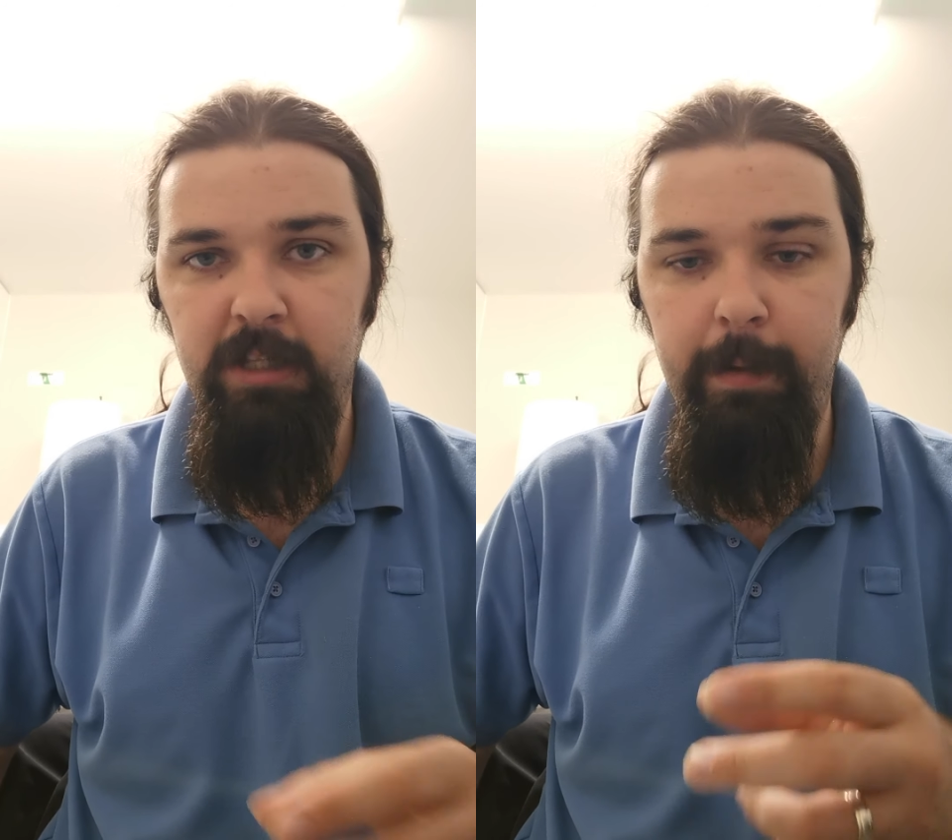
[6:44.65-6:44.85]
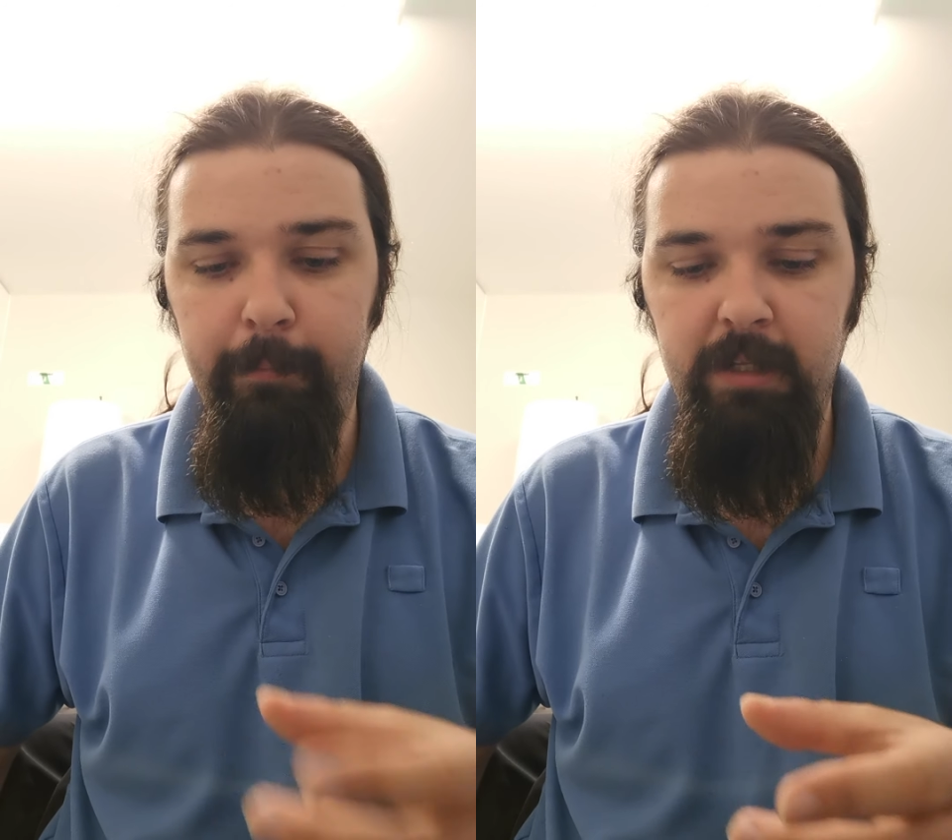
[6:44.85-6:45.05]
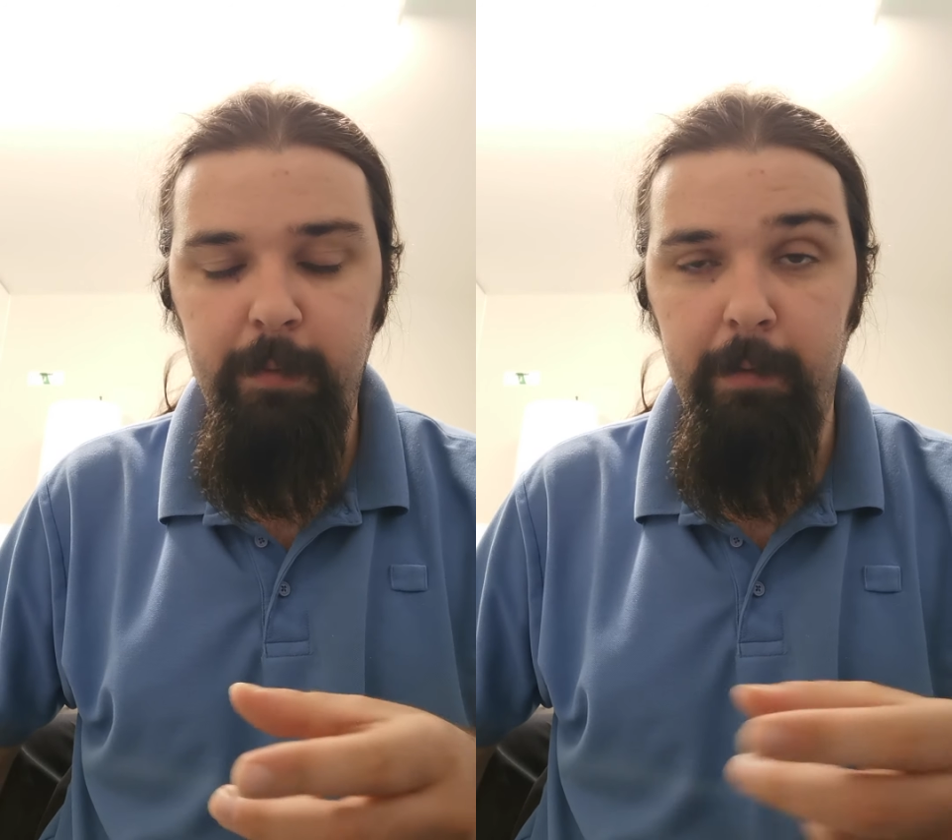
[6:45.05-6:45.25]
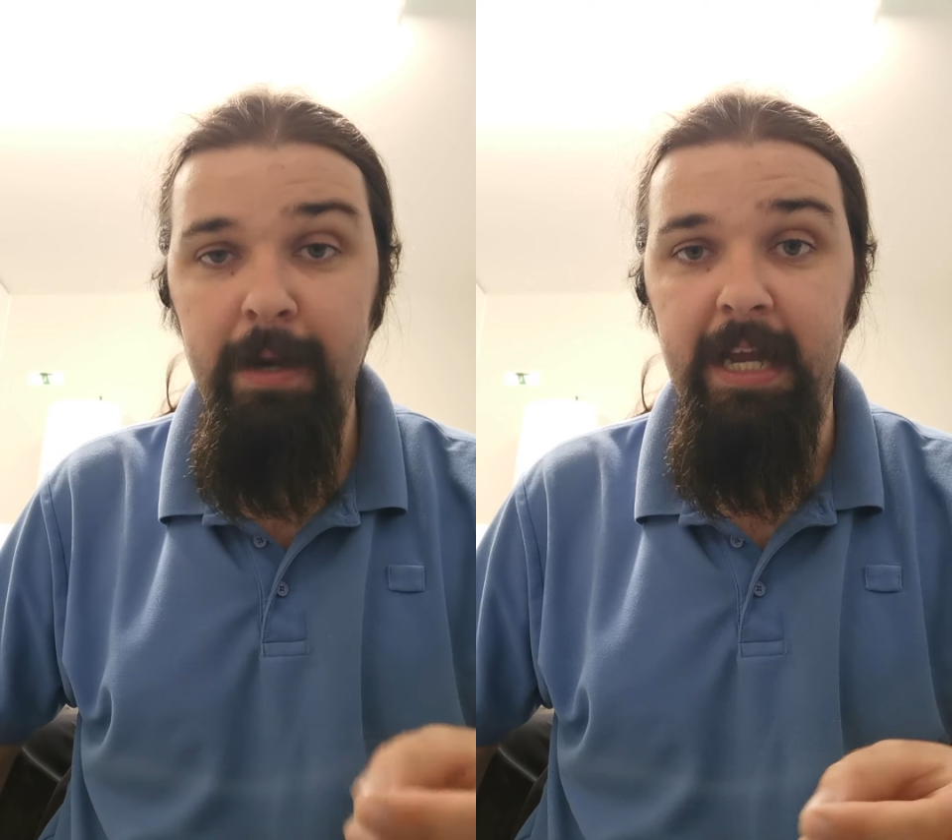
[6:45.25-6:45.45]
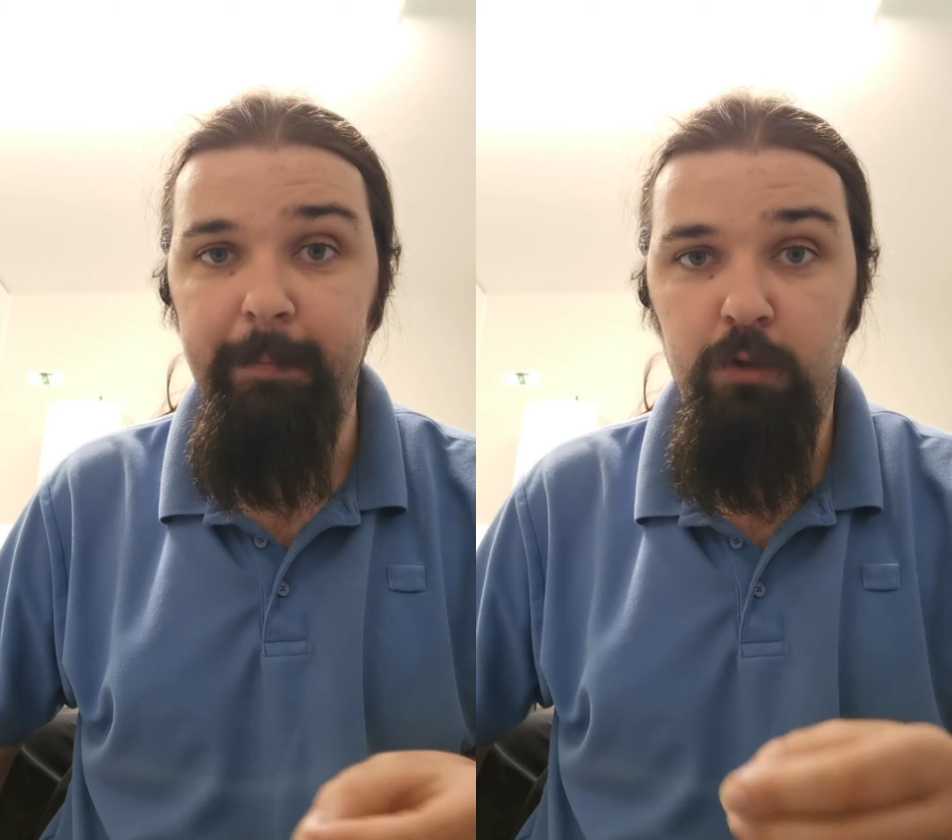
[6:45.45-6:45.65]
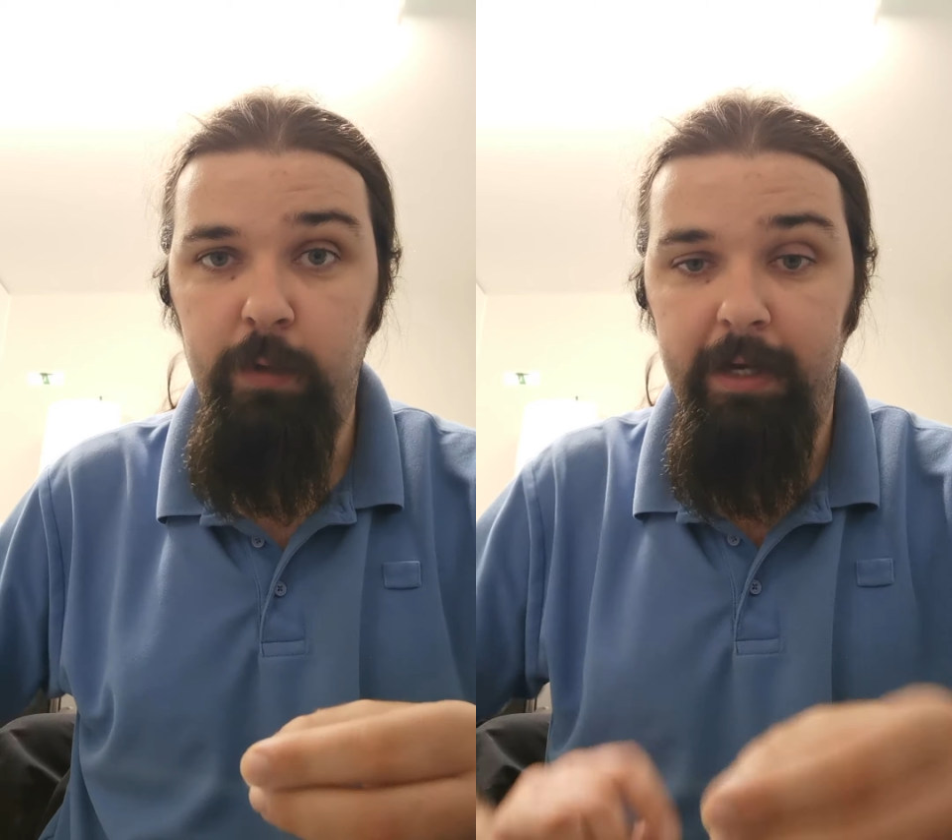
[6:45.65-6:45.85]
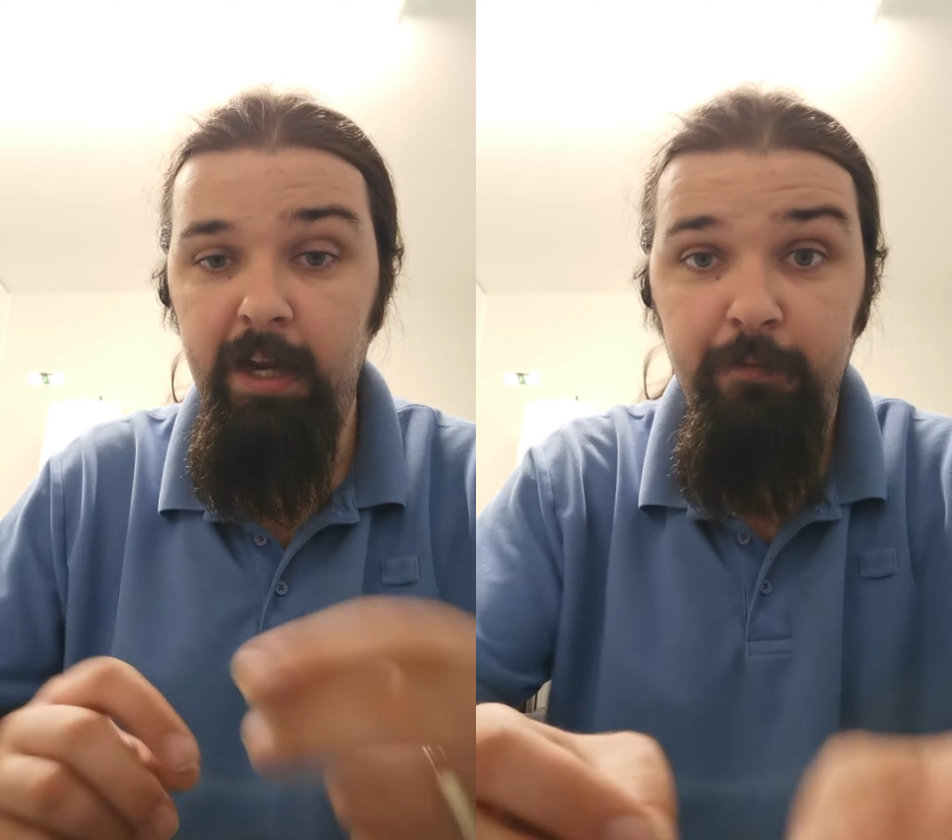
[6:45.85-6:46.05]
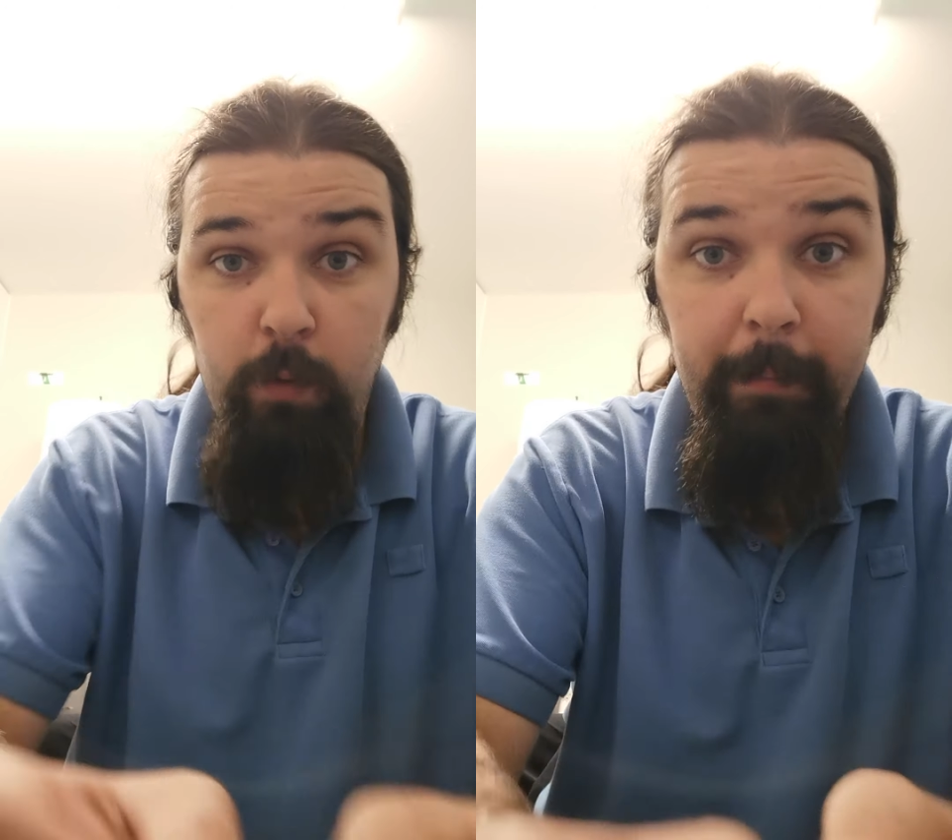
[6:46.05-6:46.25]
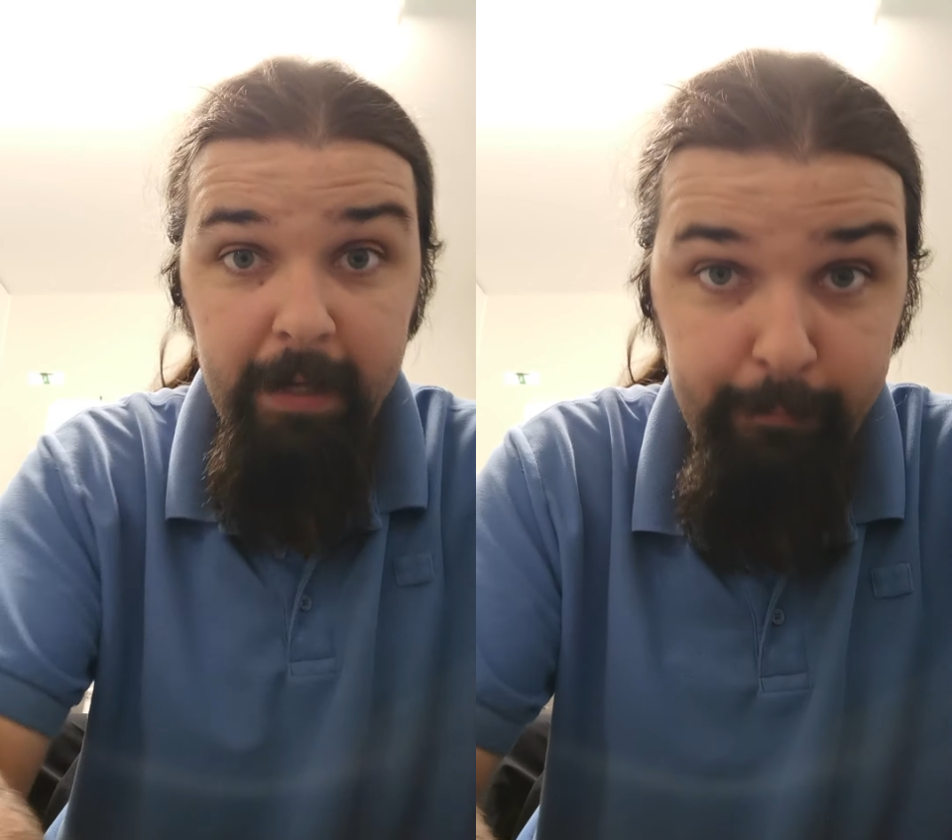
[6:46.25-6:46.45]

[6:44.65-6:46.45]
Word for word: to be, to be made between left wing